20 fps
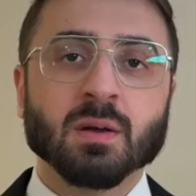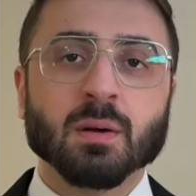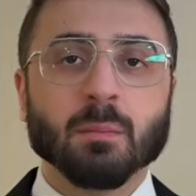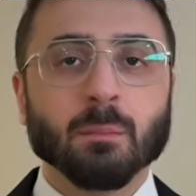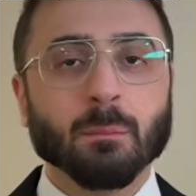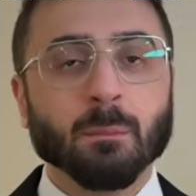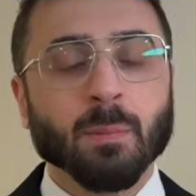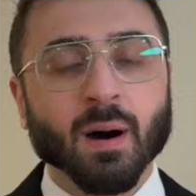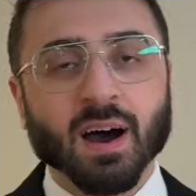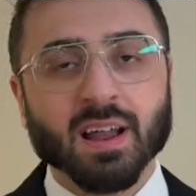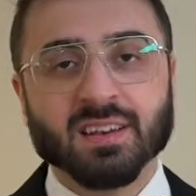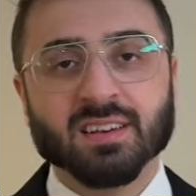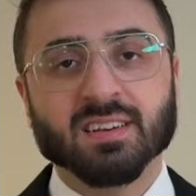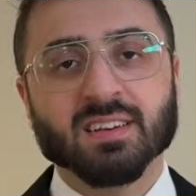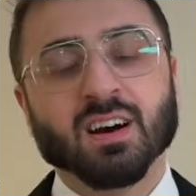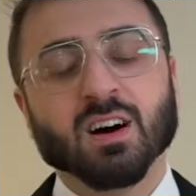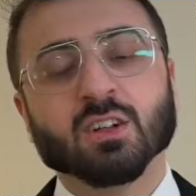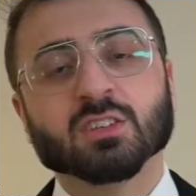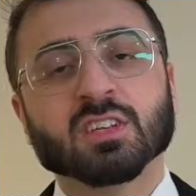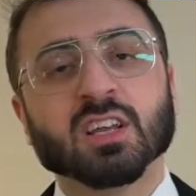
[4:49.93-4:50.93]
But
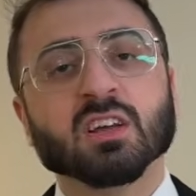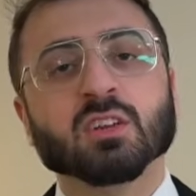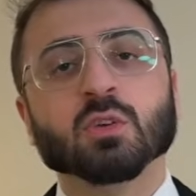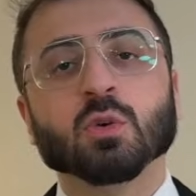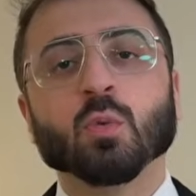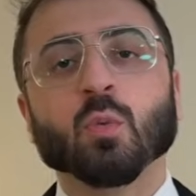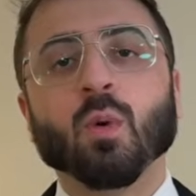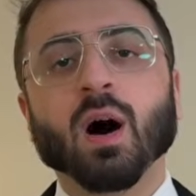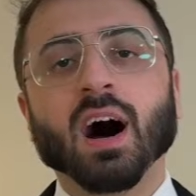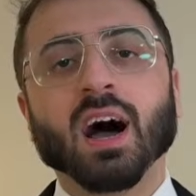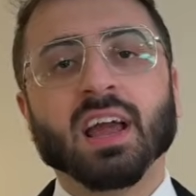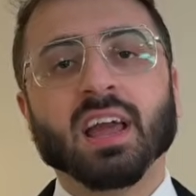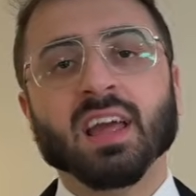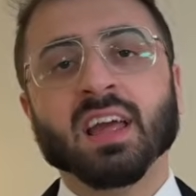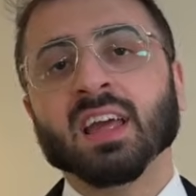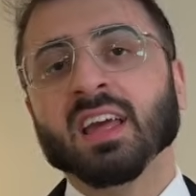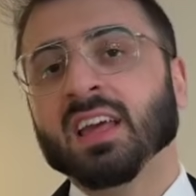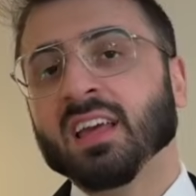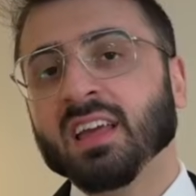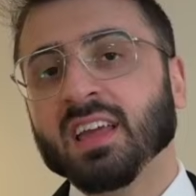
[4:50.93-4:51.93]
I'll tell you why
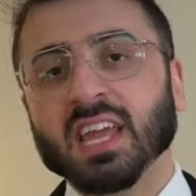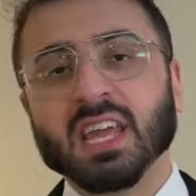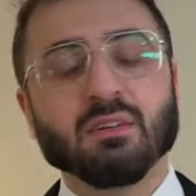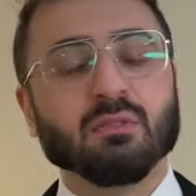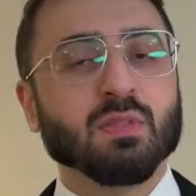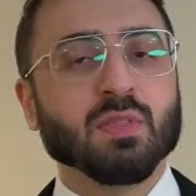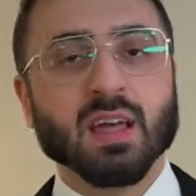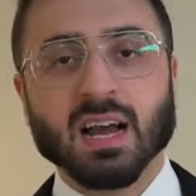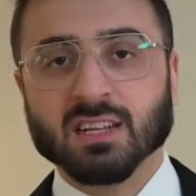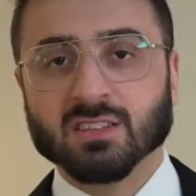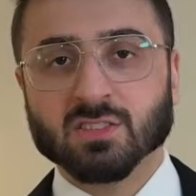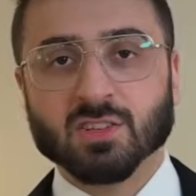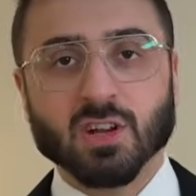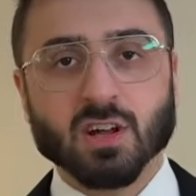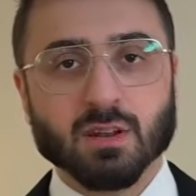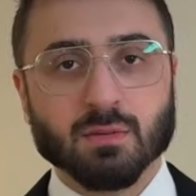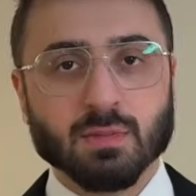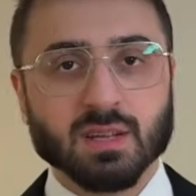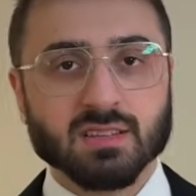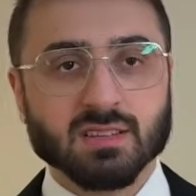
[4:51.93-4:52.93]
even that's
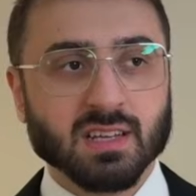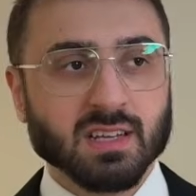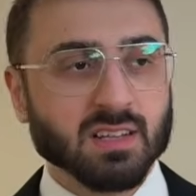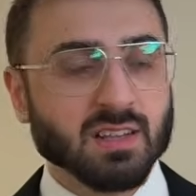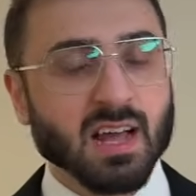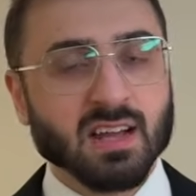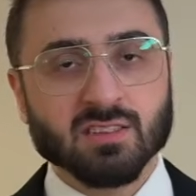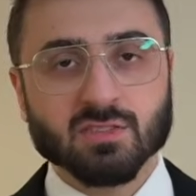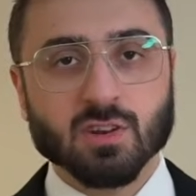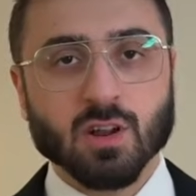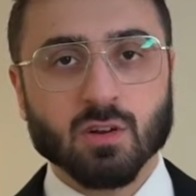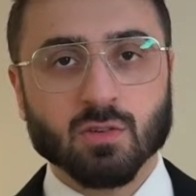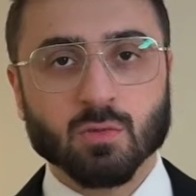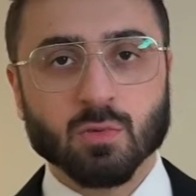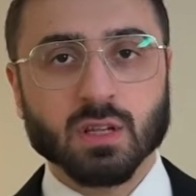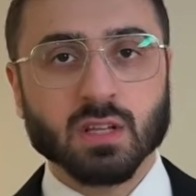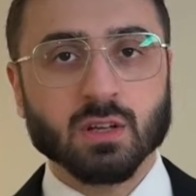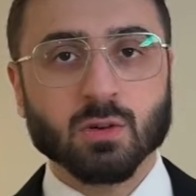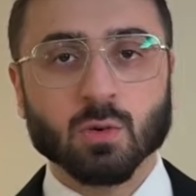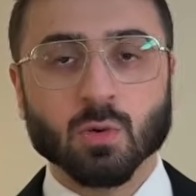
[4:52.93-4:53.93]
not amazing and that's not
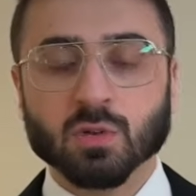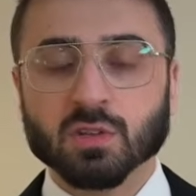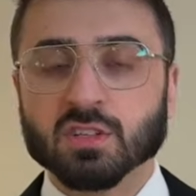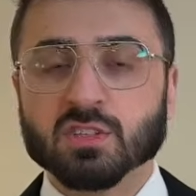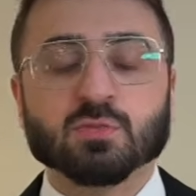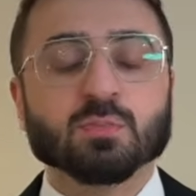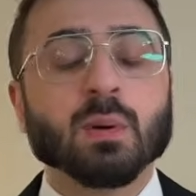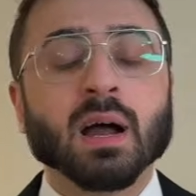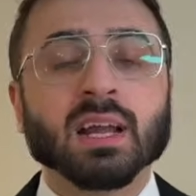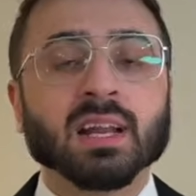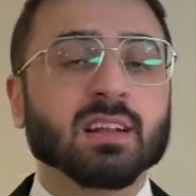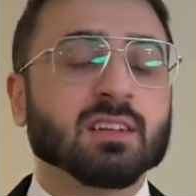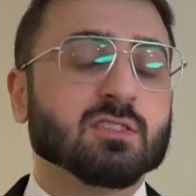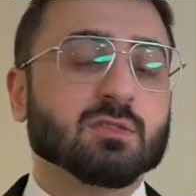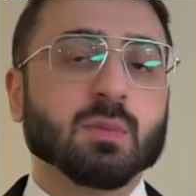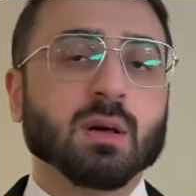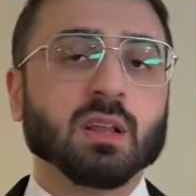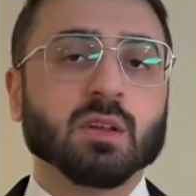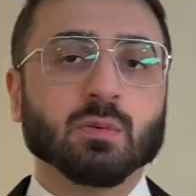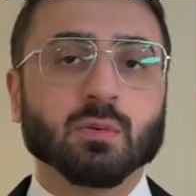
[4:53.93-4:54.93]
really cool, despite it
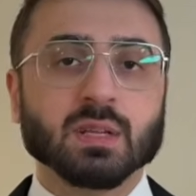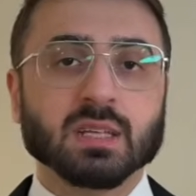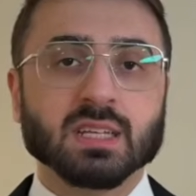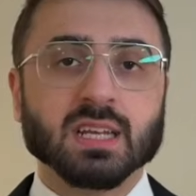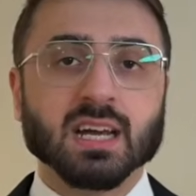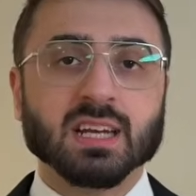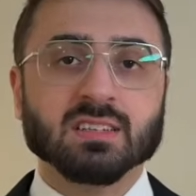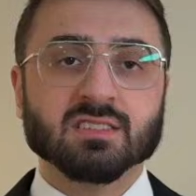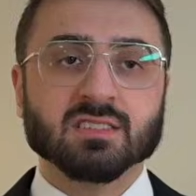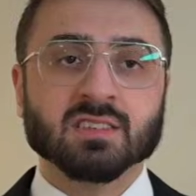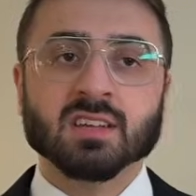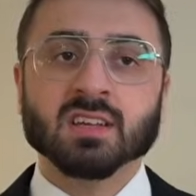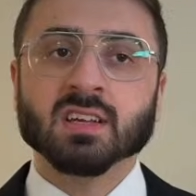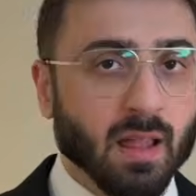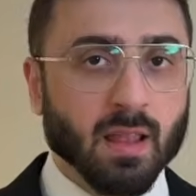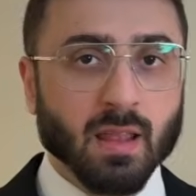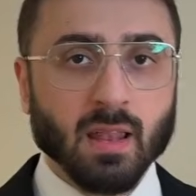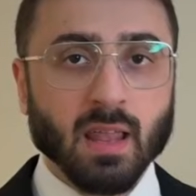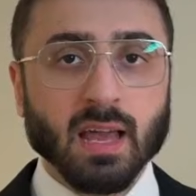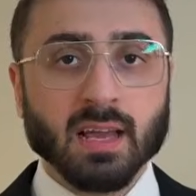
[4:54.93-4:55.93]
smelling really nice.
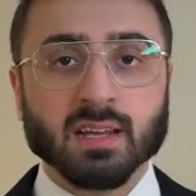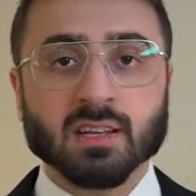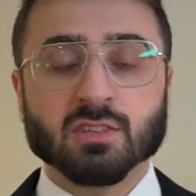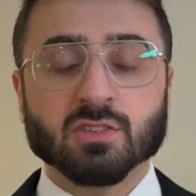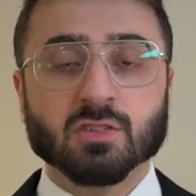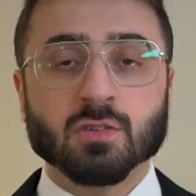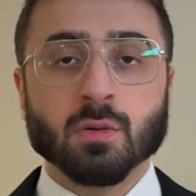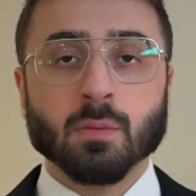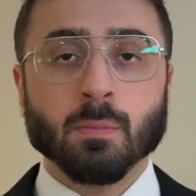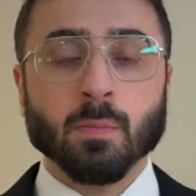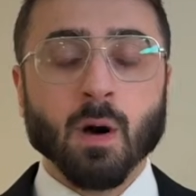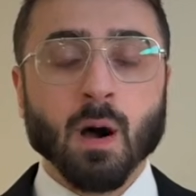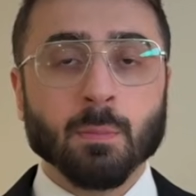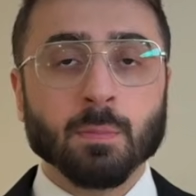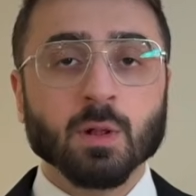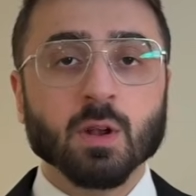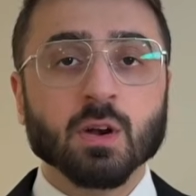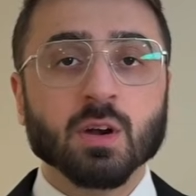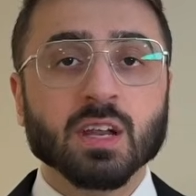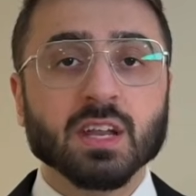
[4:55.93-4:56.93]
Like it's
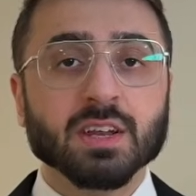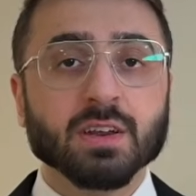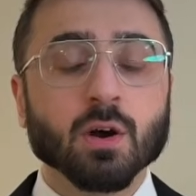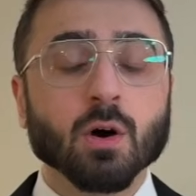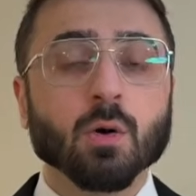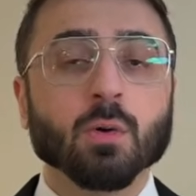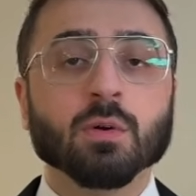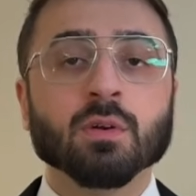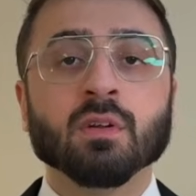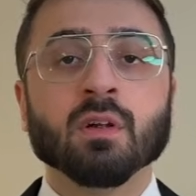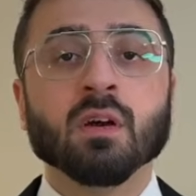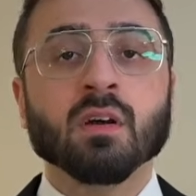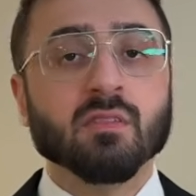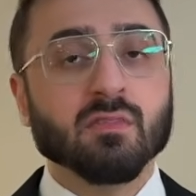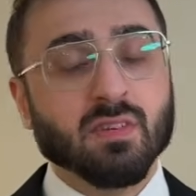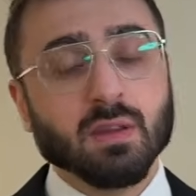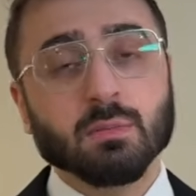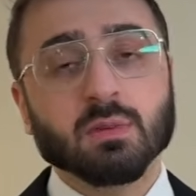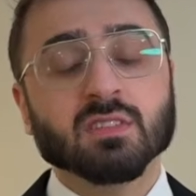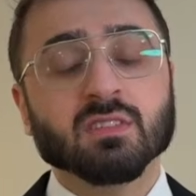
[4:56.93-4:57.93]
popularly known,
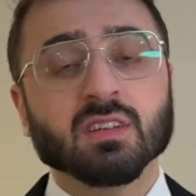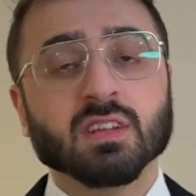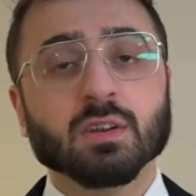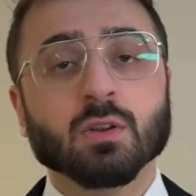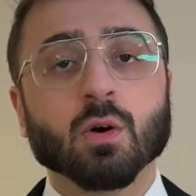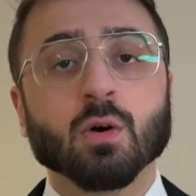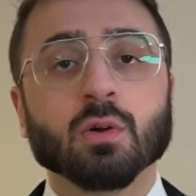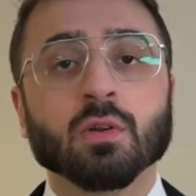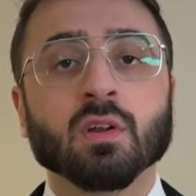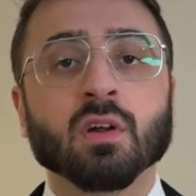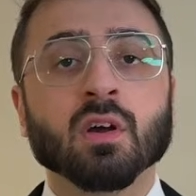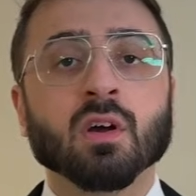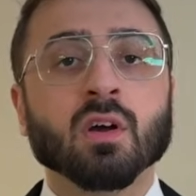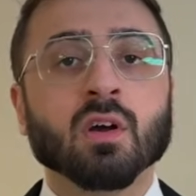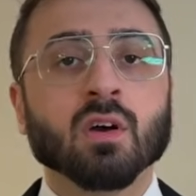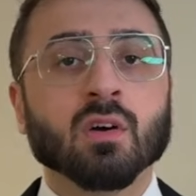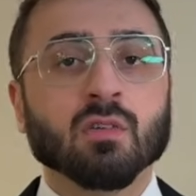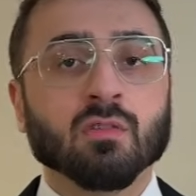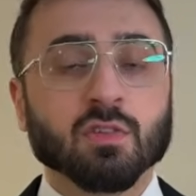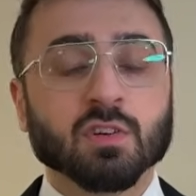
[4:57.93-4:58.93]
famously known
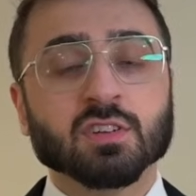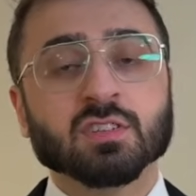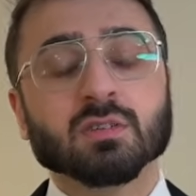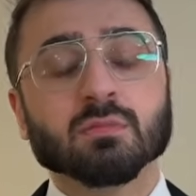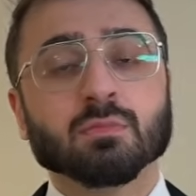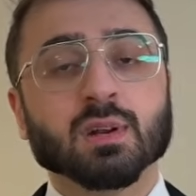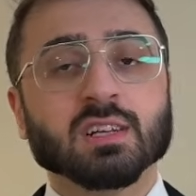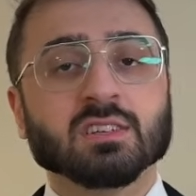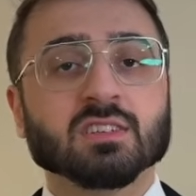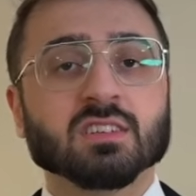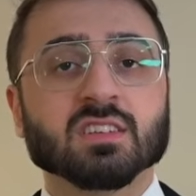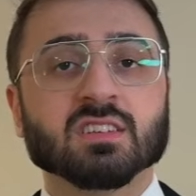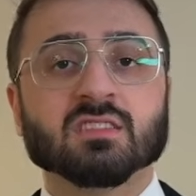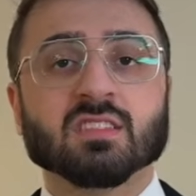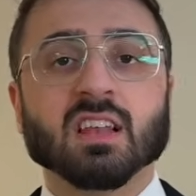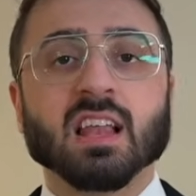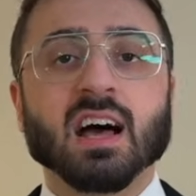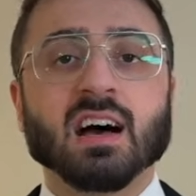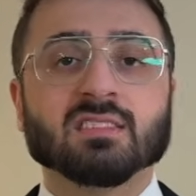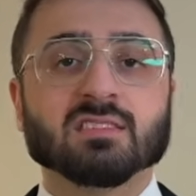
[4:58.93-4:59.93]
first impression is the
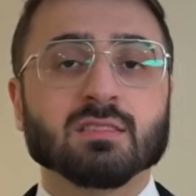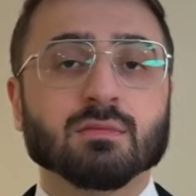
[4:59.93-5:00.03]
last